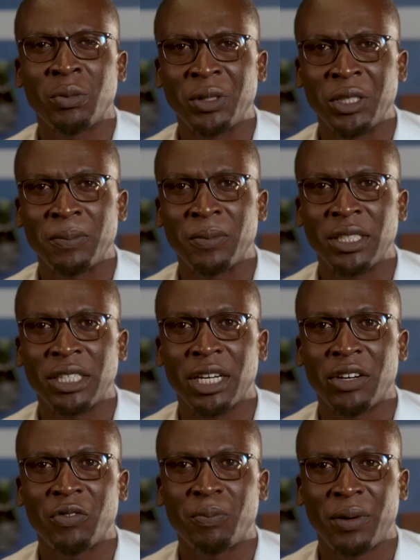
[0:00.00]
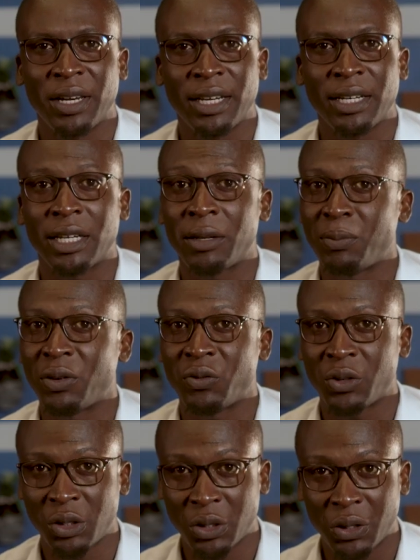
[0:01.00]
commitment have played a
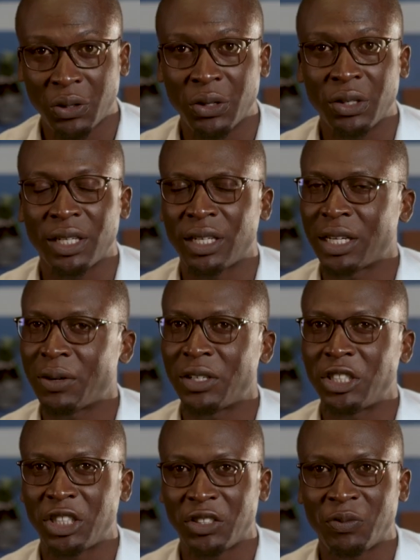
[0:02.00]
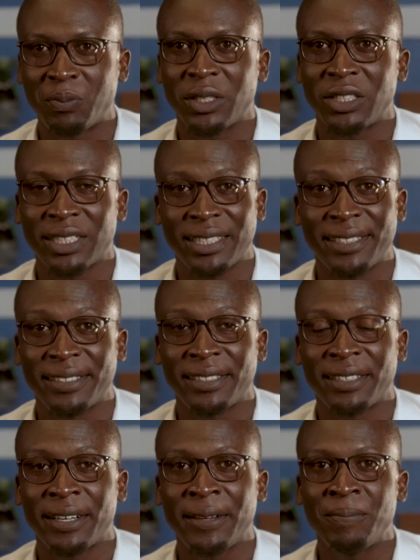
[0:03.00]
pivotal role in our achievements
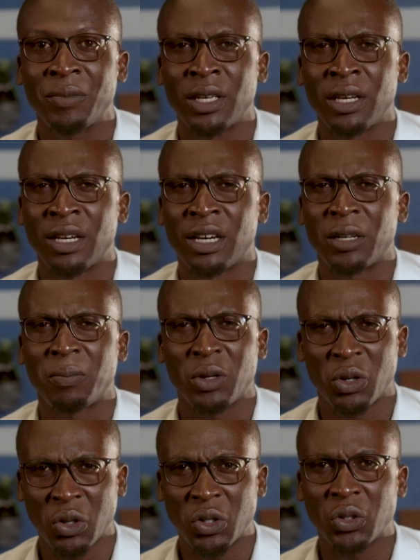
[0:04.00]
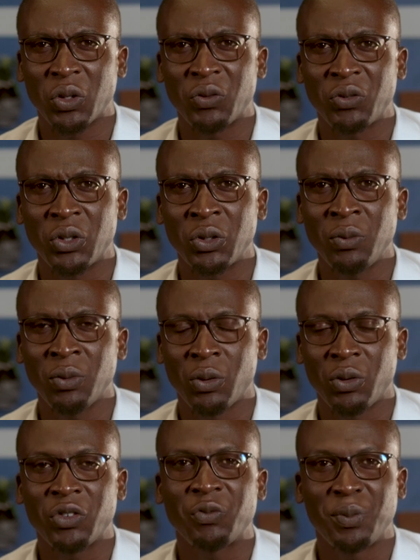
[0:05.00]
this year. And because of you,
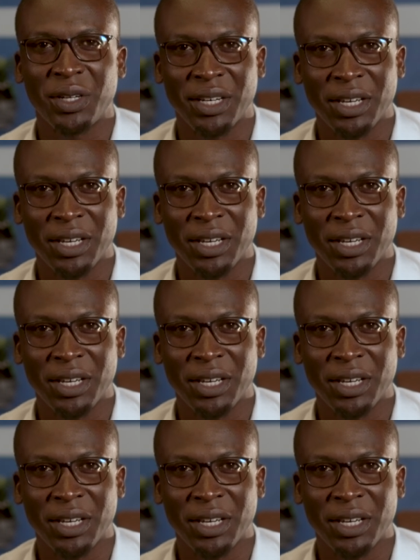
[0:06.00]
we've been